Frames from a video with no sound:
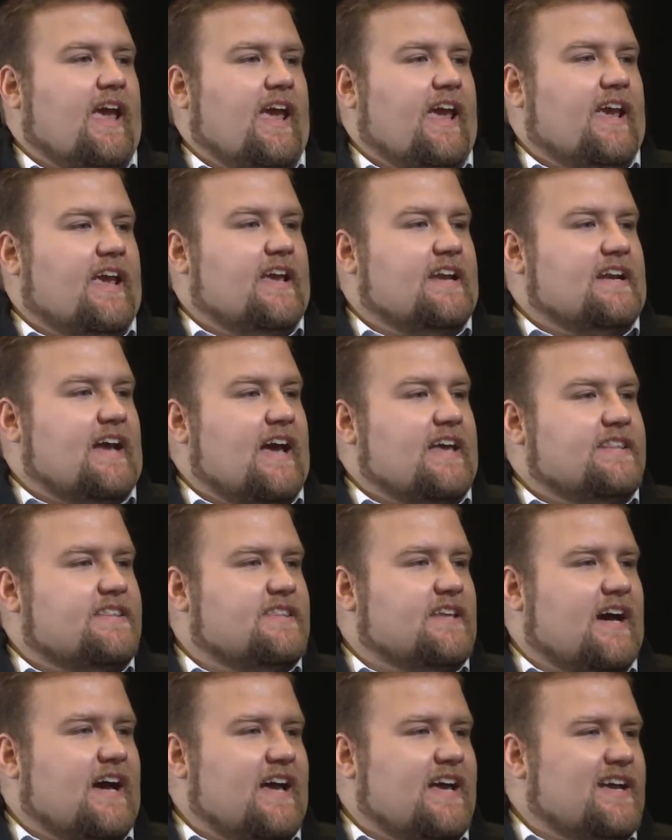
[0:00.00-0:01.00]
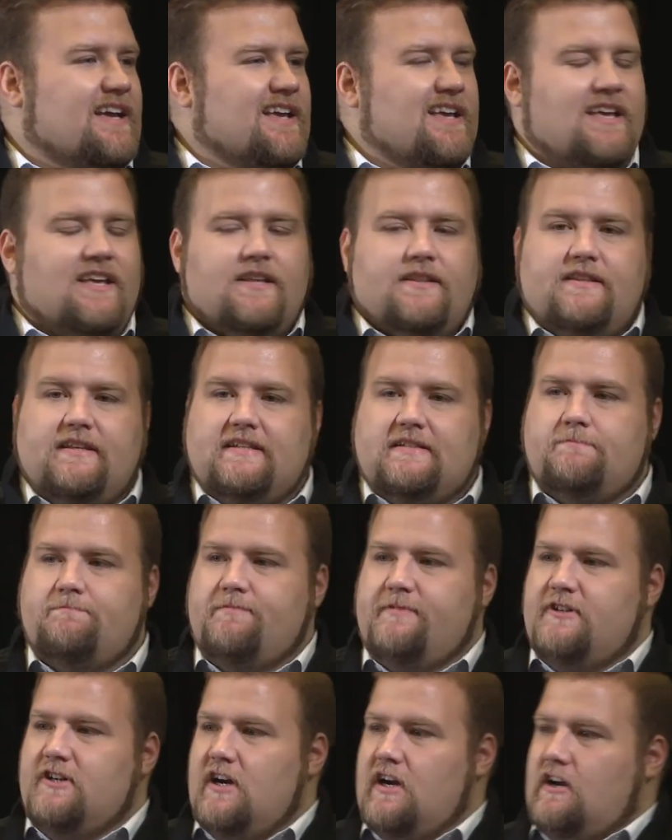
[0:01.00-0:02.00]
and I thought, these
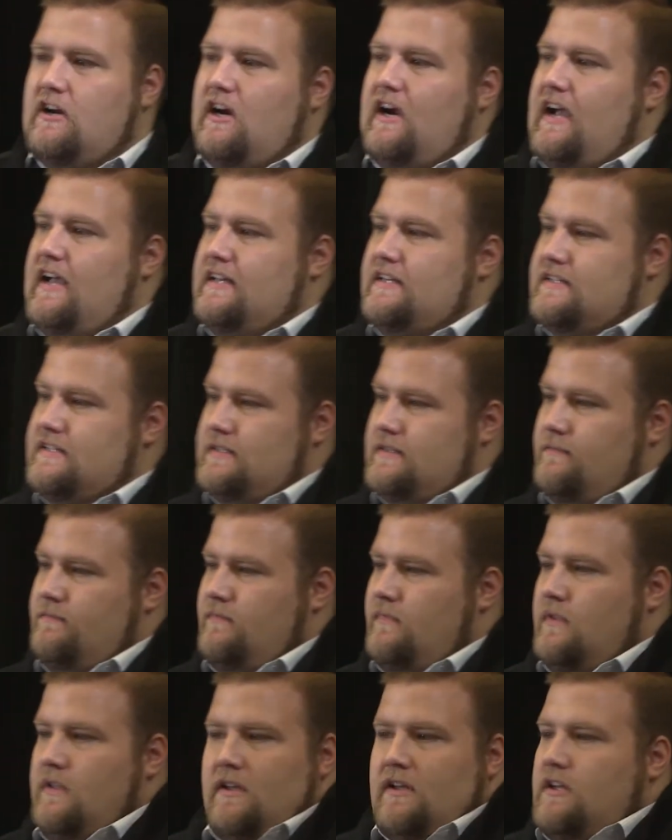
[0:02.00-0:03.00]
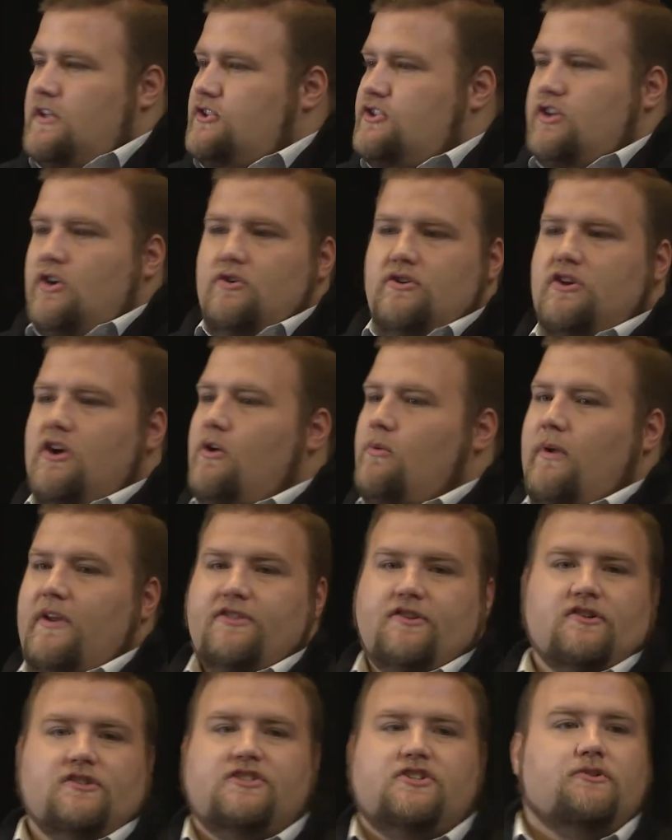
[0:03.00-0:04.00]
bureaucrats don't know what
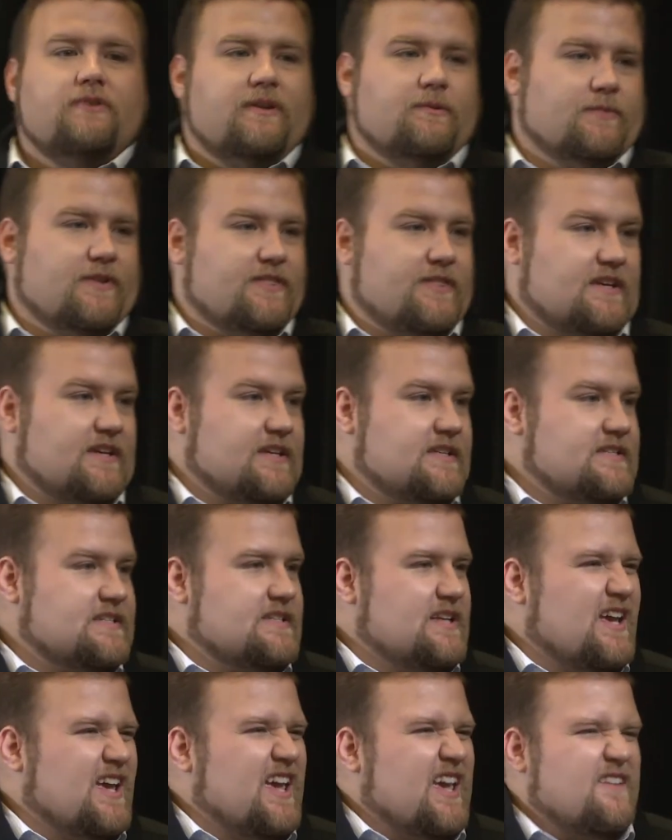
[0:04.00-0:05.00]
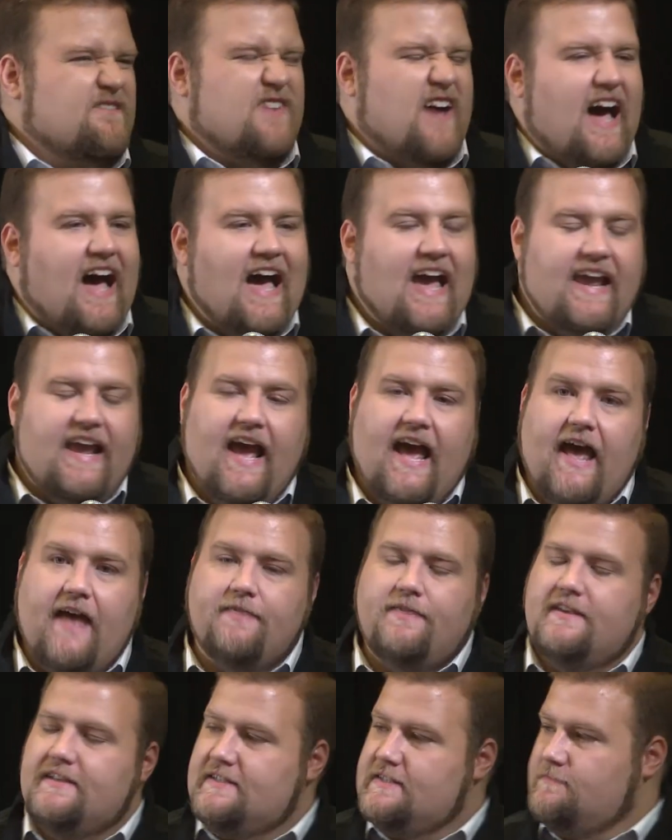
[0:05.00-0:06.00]
they're doing with this. If I
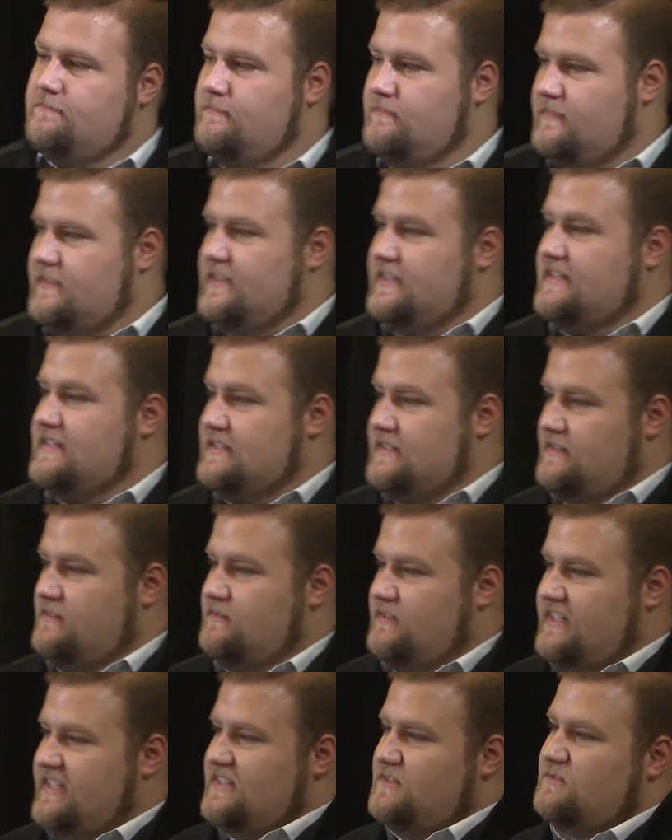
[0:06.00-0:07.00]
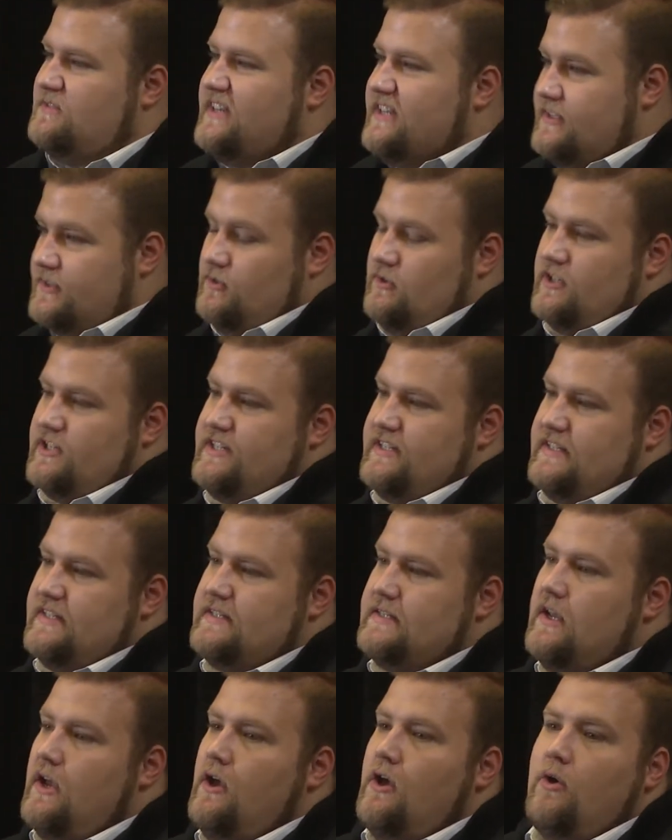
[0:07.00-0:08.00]
had these
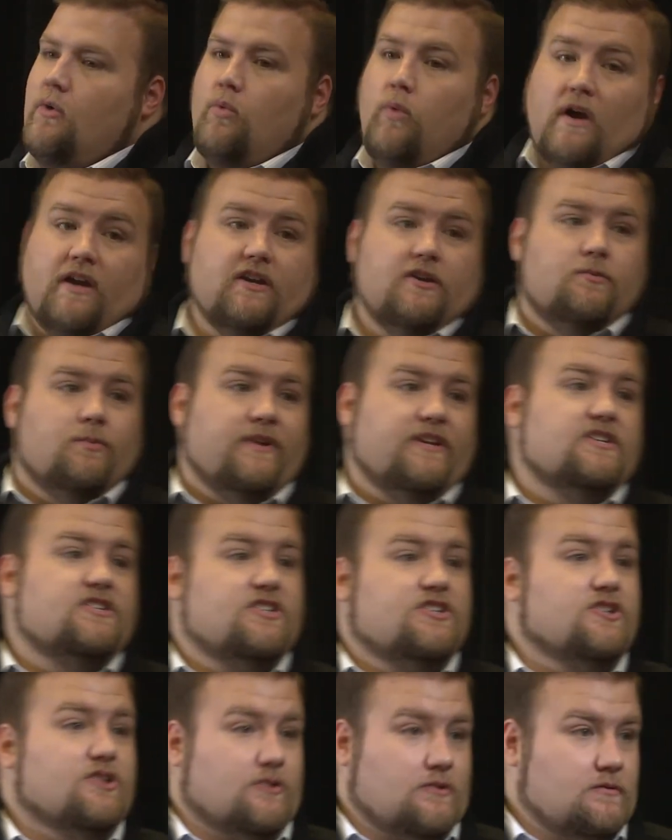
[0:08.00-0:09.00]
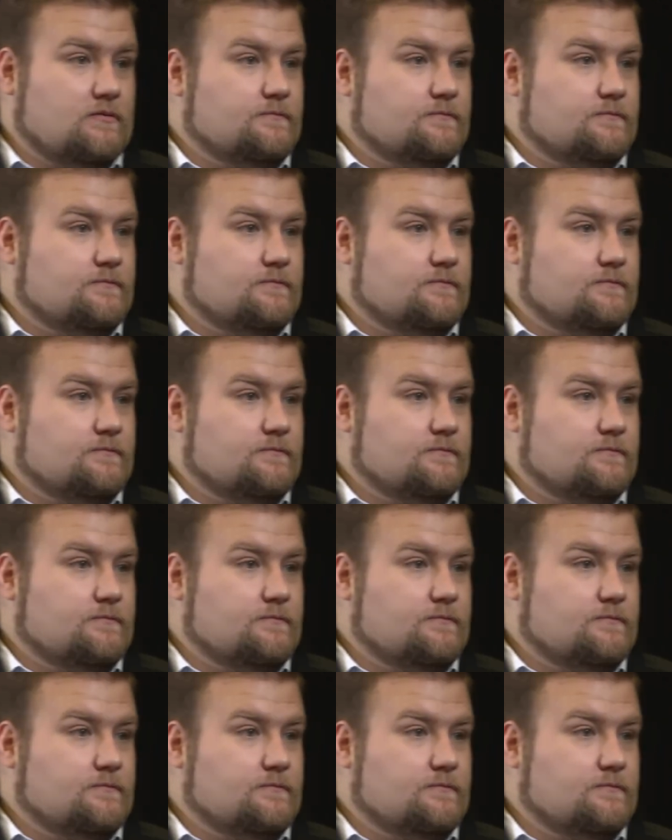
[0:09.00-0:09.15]
resources, what could we do?